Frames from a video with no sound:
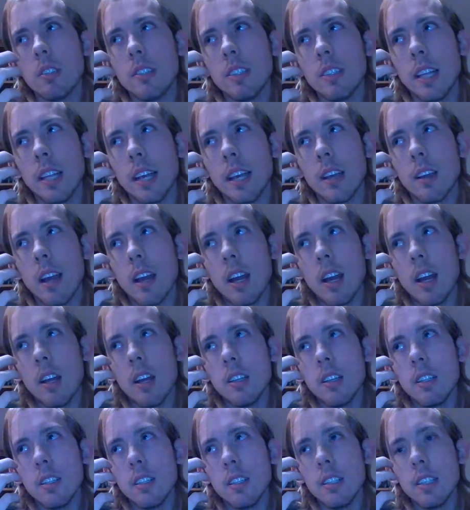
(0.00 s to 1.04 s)
like
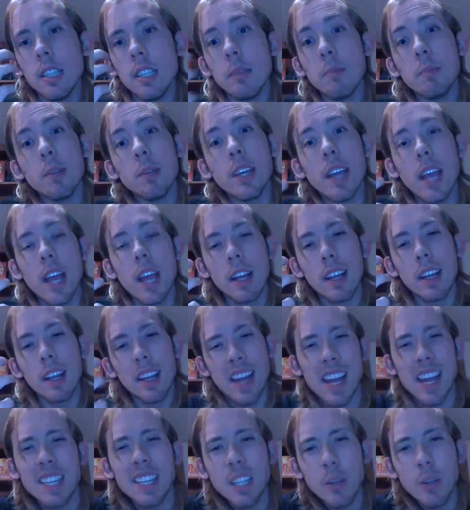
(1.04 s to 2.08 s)
deeply
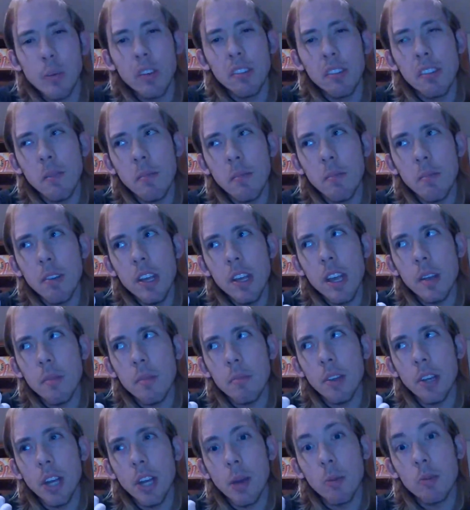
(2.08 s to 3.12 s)
connecting with somebody and
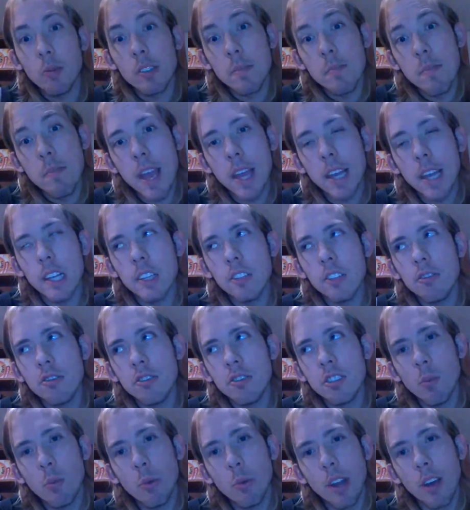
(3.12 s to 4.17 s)
being able to manage
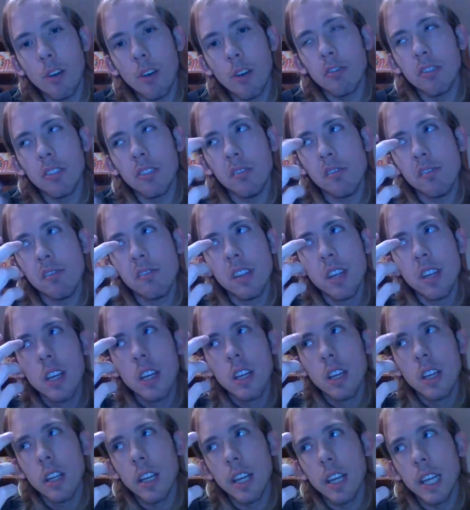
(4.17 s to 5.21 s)
someone else's
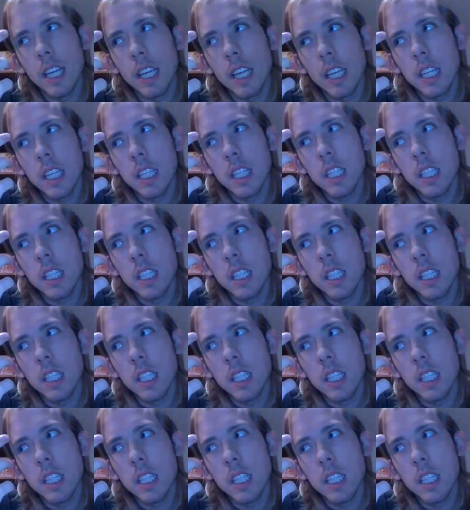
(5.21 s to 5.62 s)
like